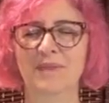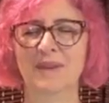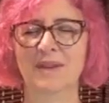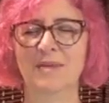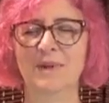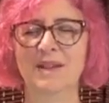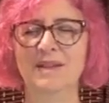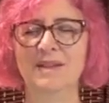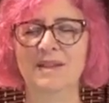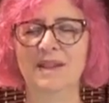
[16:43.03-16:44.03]
You may
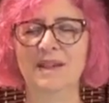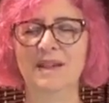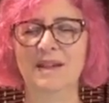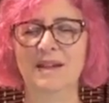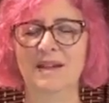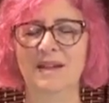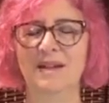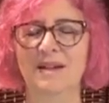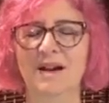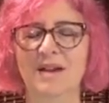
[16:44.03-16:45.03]
see
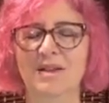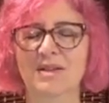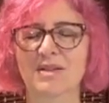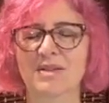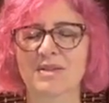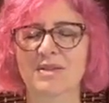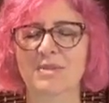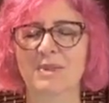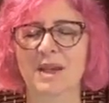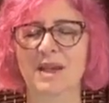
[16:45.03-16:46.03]
colors. You
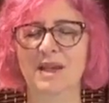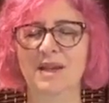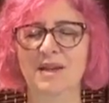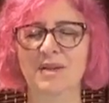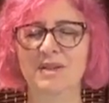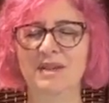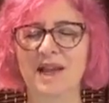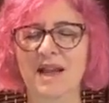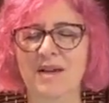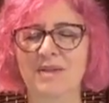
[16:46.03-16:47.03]
may hear
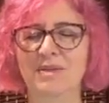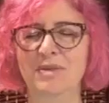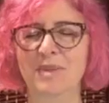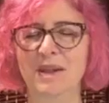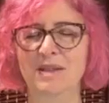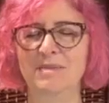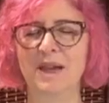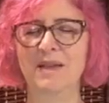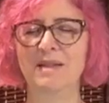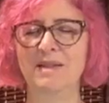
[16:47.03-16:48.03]
sounds. You may
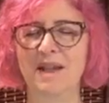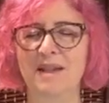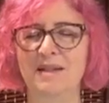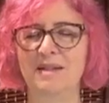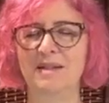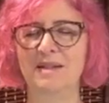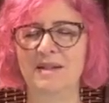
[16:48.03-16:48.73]
smell scents.